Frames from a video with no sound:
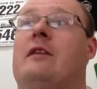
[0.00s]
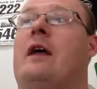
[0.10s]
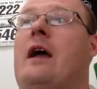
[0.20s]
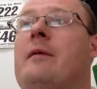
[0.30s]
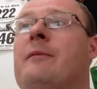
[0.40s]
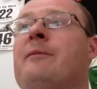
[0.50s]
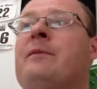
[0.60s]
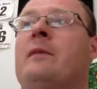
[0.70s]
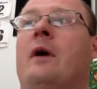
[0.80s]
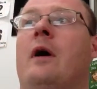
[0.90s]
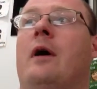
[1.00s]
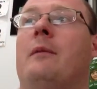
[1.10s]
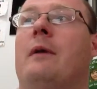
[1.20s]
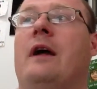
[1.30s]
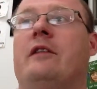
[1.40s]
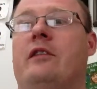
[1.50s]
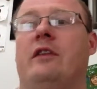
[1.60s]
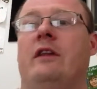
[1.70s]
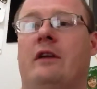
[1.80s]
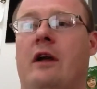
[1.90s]
to that. Um, I just
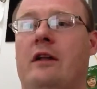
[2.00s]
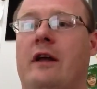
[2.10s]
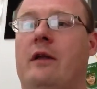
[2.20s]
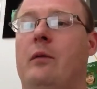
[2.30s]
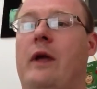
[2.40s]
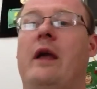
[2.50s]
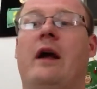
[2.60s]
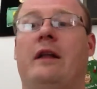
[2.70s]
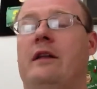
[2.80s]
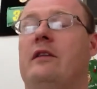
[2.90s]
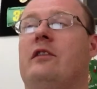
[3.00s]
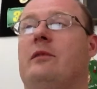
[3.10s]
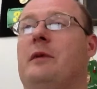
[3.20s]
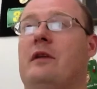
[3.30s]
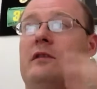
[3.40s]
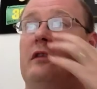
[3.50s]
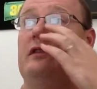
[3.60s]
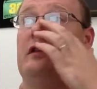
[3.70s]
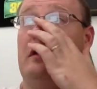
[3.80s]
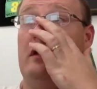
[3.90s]
need to cut down the weight. I need to just be
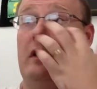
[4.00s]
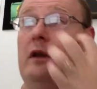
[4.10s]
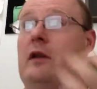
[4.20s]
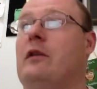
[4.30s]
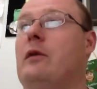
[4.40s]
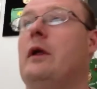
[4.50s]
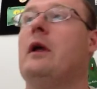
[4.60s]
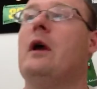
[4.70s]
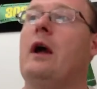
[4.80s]
consistent and I need to do it.